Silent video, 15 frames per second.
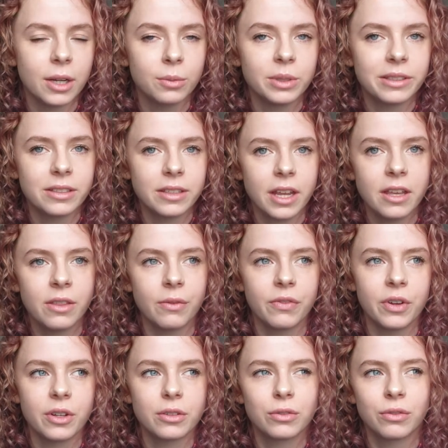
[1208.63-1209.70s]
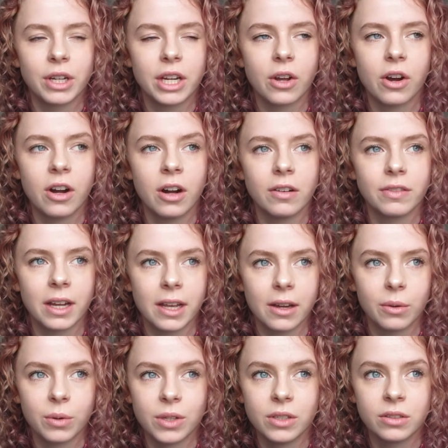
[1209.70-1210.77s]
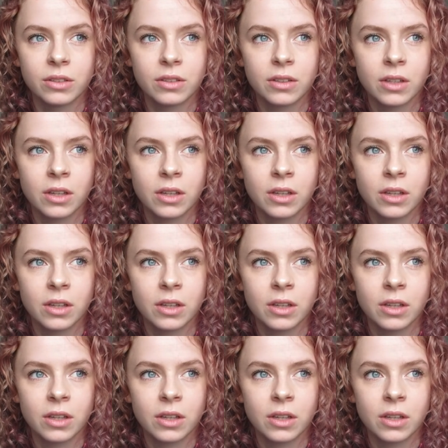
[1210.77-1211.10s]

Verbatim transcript: I would say the first three and a half hours,